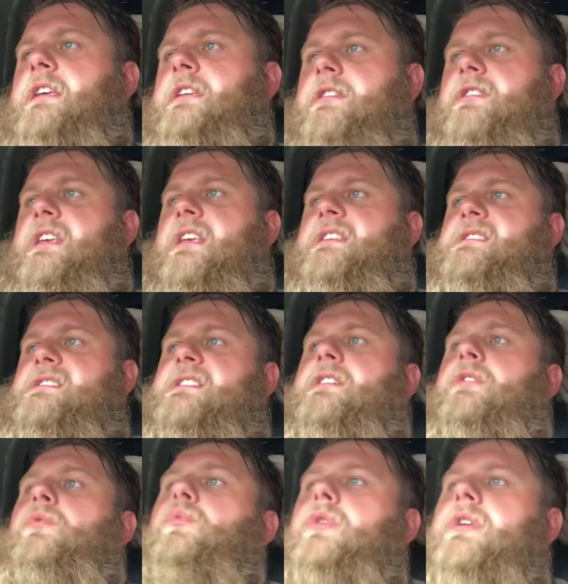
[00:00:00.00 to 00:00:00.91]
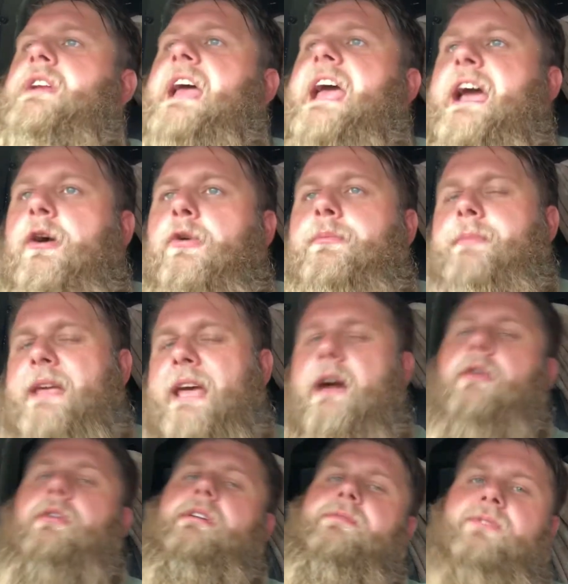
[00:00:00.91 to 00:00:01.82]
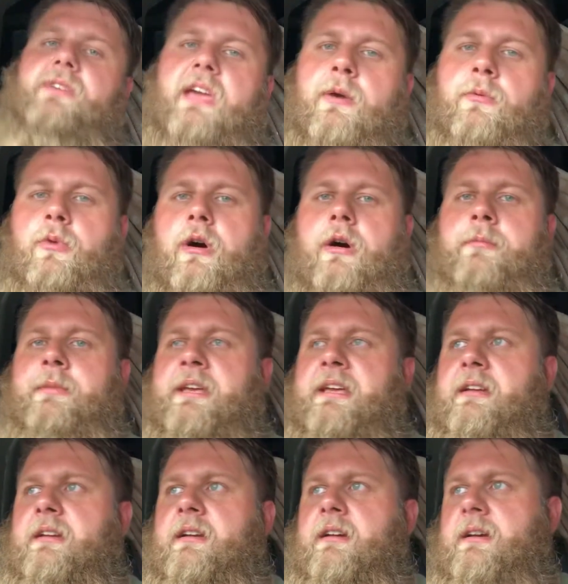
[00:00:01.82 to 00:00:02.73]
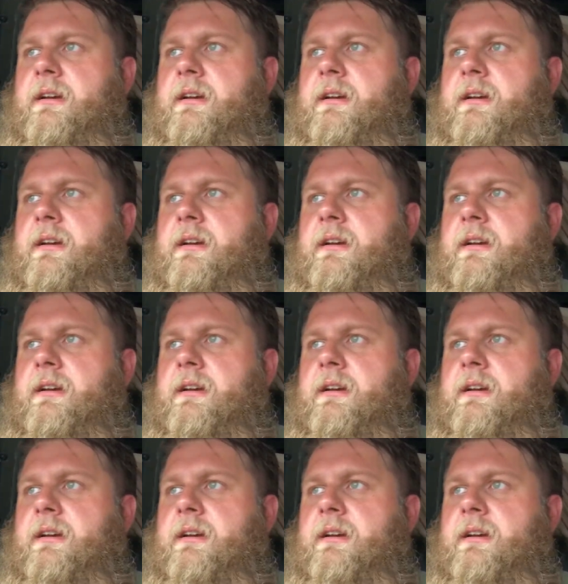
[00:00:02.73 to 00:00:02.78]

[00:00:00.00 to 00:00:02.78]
it still wouldn't help me out, if you get what I mean.